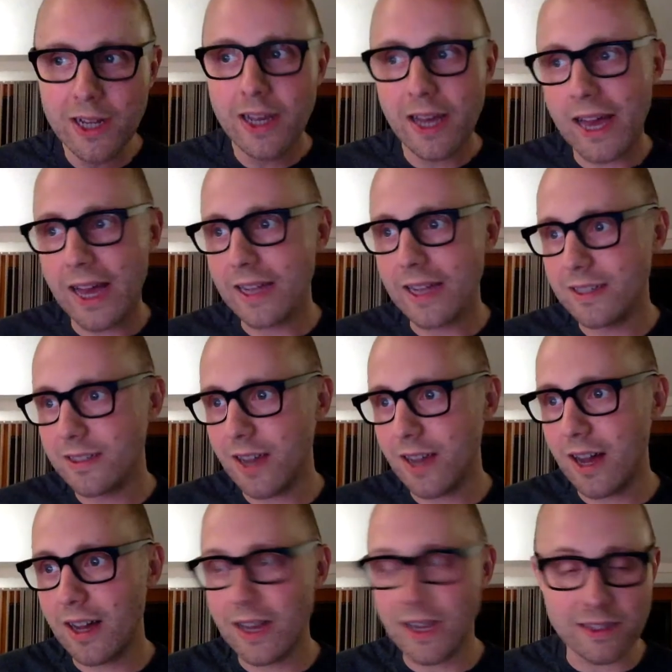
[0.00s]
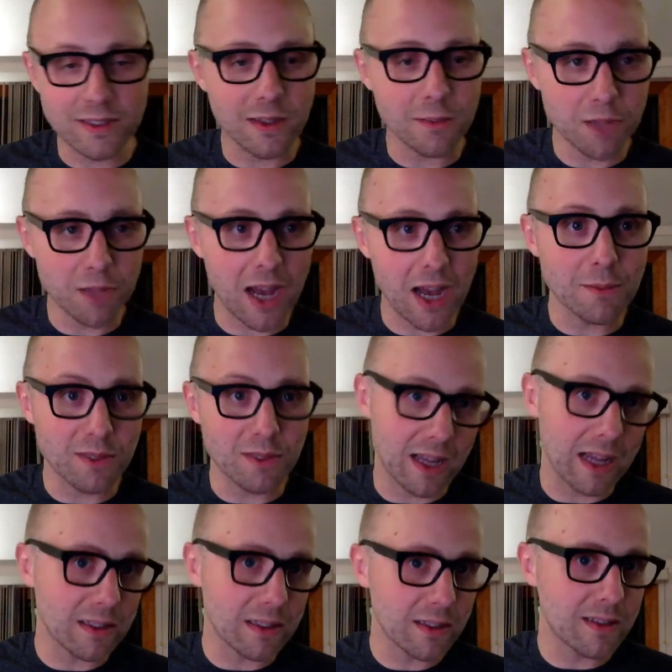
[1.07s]
and sometimes
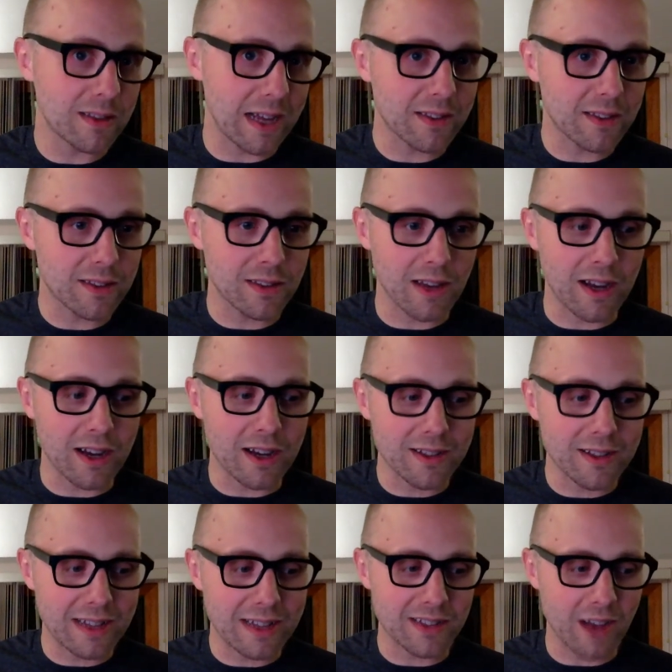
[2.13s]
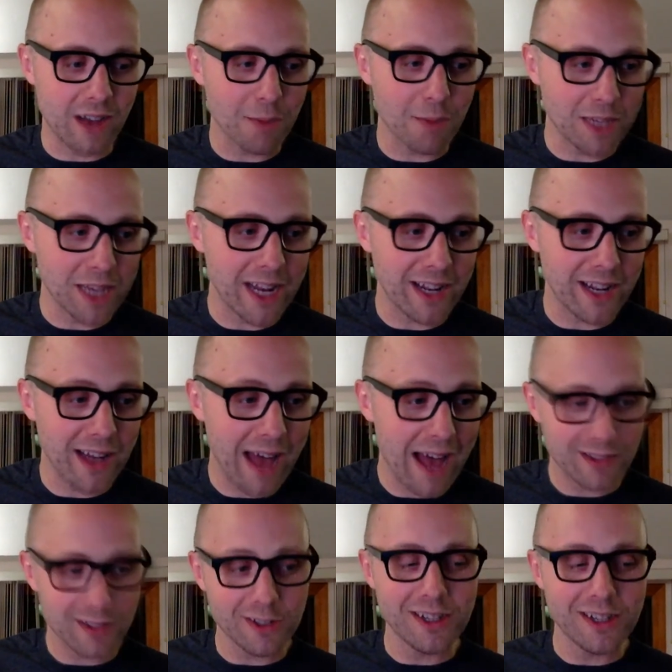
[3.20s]
that's a complicated
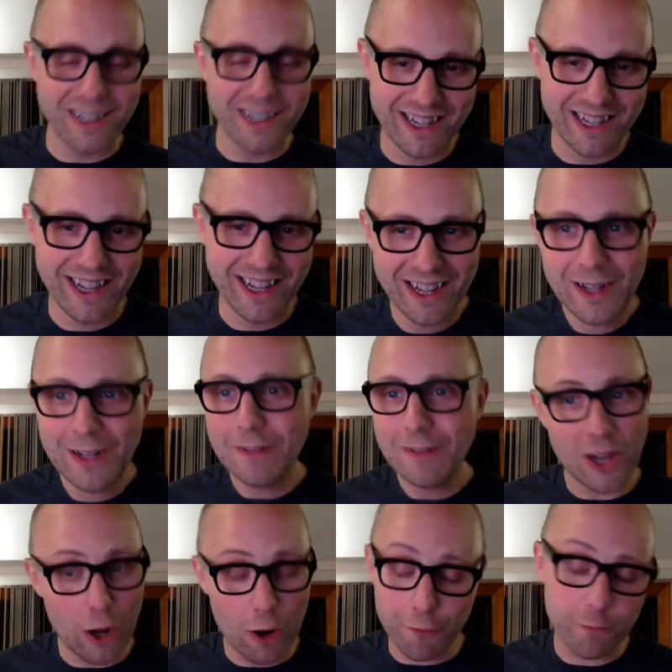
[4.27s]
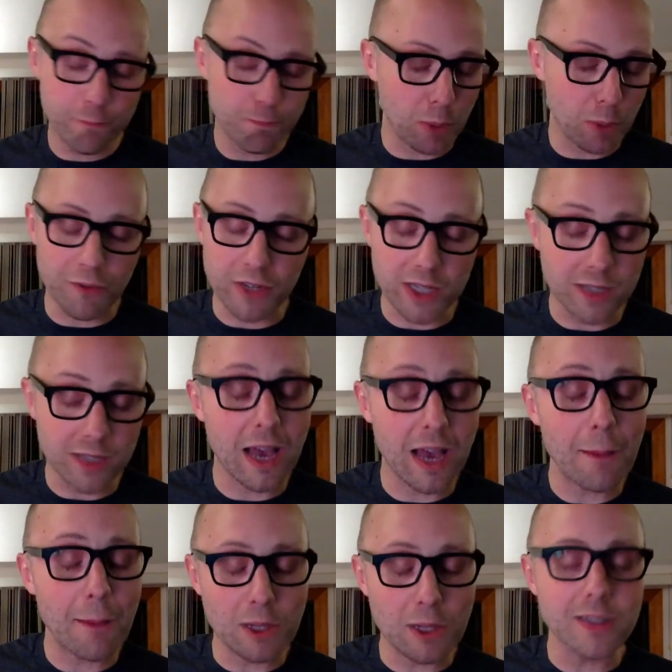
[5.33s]
hassle. Perfect
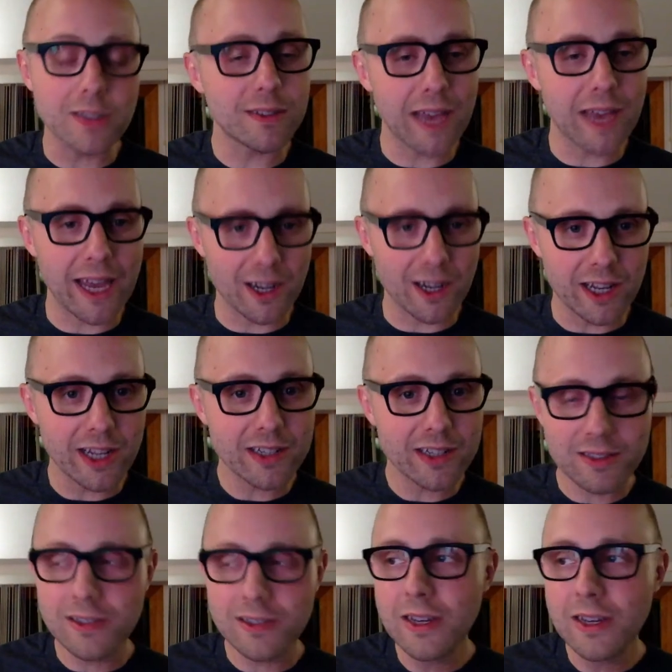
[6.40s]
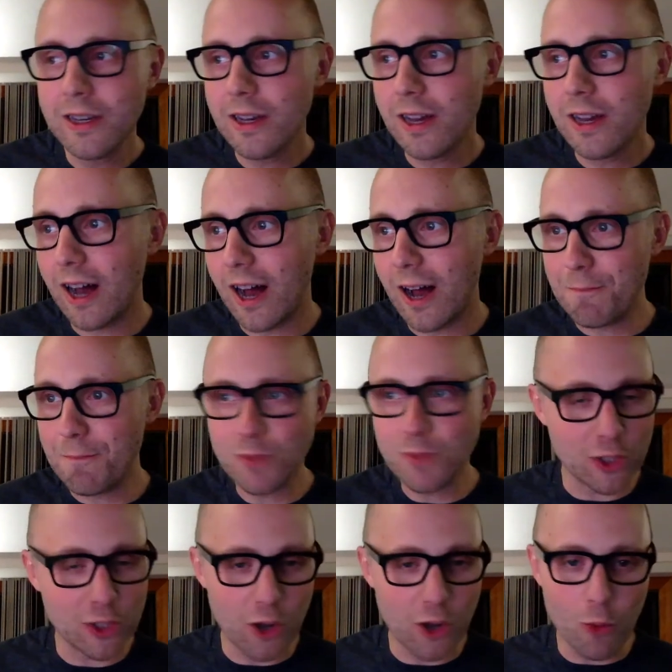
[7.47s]
example is analytics.
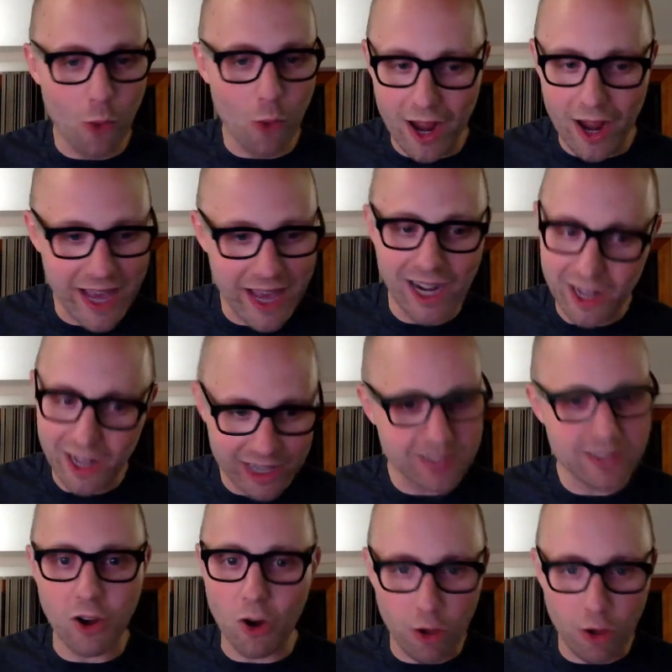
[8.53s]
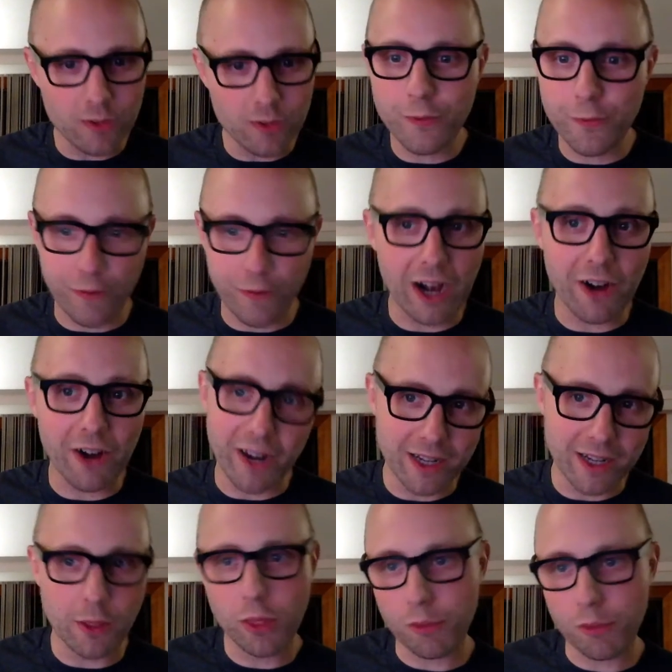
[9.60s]
You don't want analytics calls
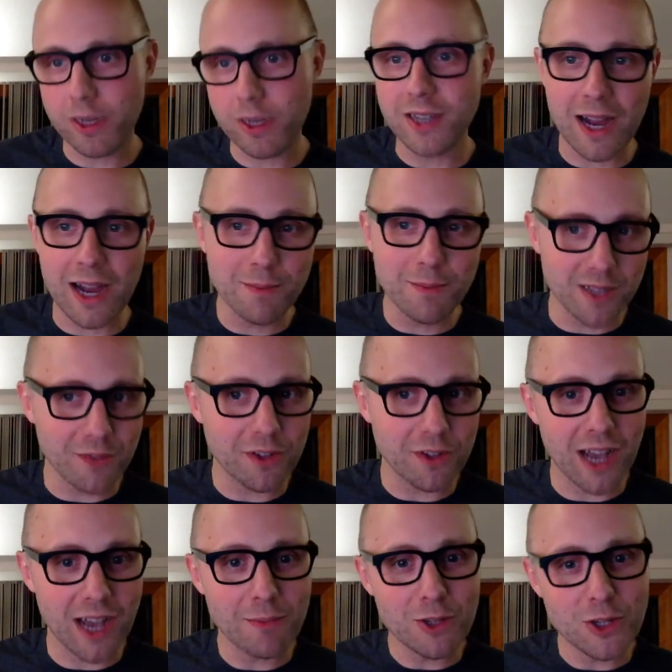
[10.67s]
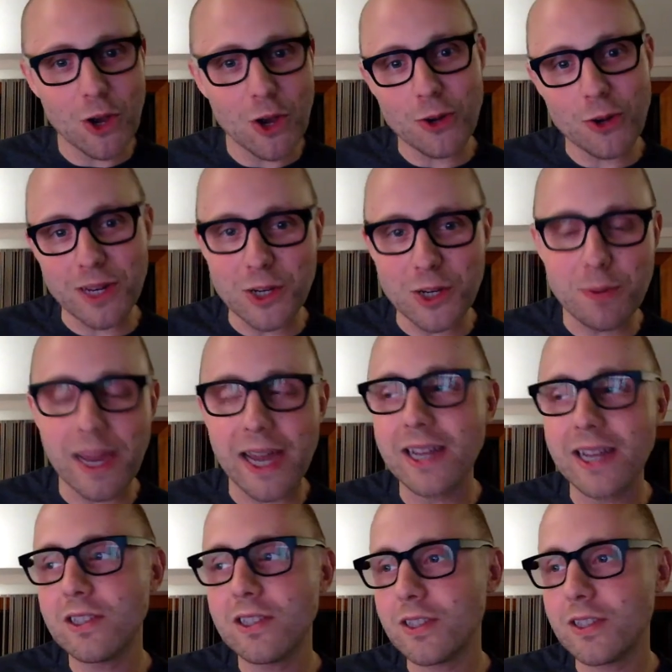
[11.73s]
firing 3 times every time you go to a new
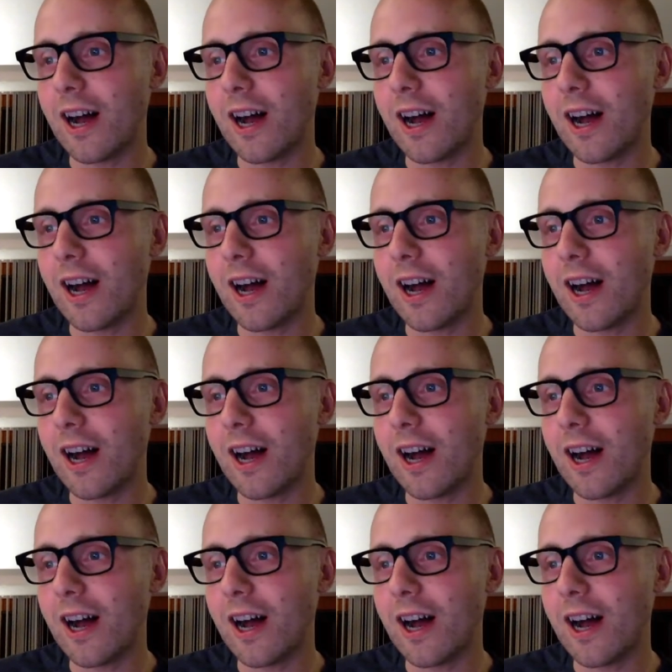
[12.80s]
page.